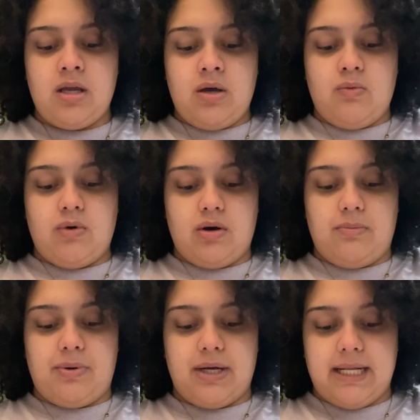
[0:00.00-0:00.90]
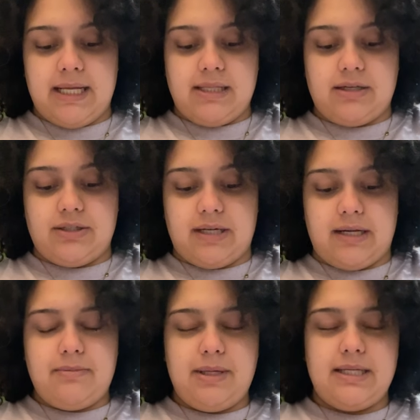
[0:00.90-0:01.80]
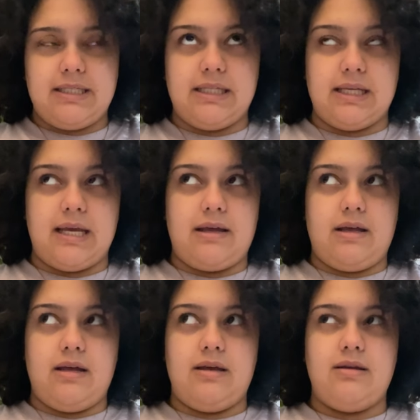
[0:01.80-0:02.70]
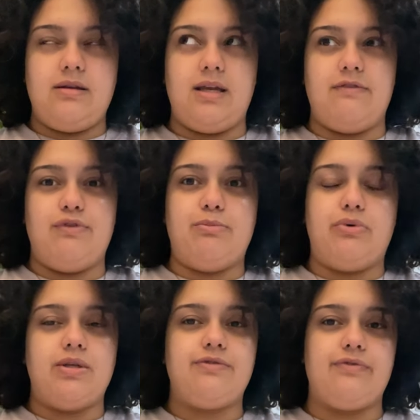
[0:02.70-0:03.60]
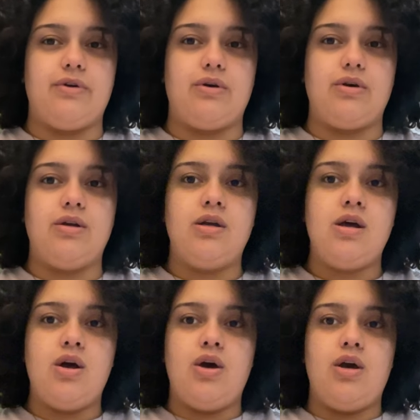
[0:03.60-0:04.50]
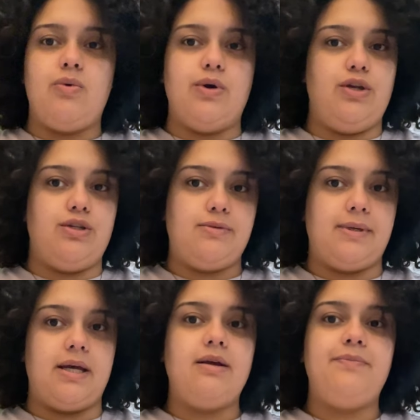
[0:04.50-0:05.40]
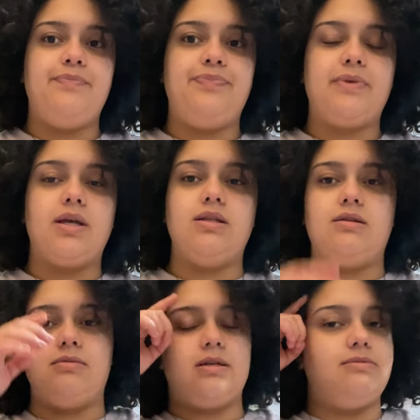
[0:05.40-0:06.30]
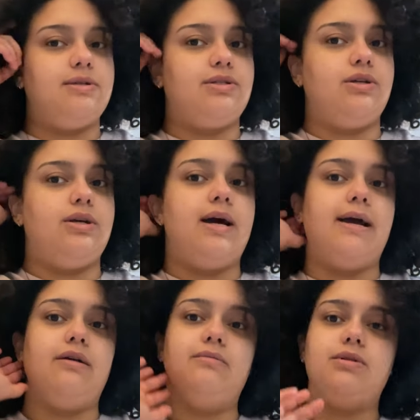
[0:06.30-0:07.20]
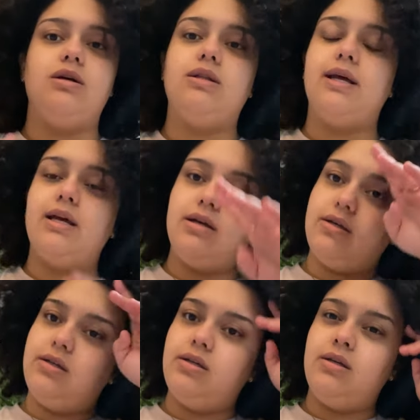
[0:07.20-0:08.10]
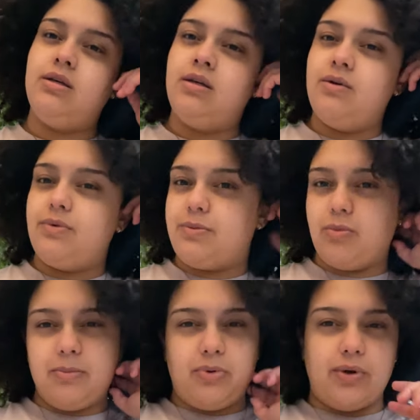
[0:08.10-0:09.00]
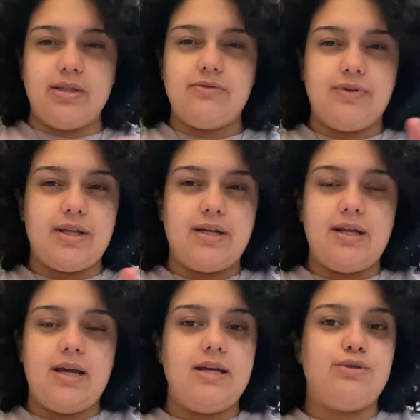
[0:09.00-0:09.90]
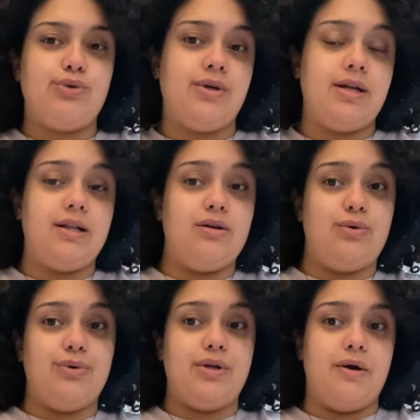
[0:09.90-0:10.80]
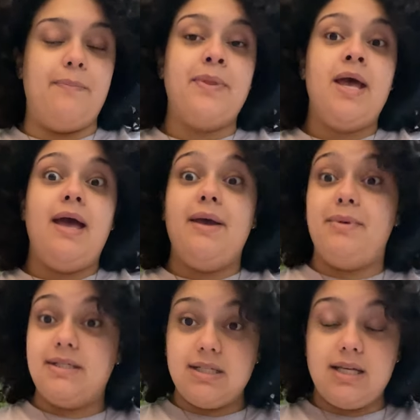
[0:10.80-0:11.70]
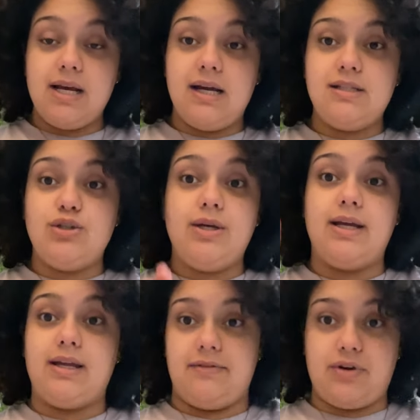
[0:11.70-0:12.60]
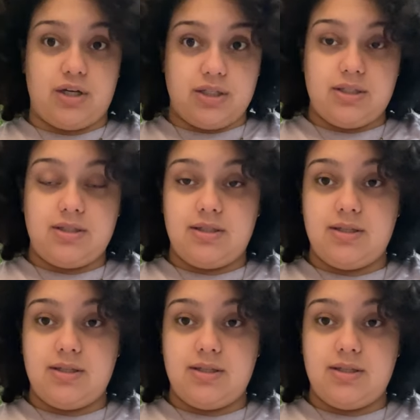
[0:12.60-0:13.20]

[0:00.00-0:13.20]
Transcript: will put it in their database and like give you points for what you spent. And sometimes there's certain items on like with more points for that day, so you get a little, you know. And basically, guys, you get gift cards.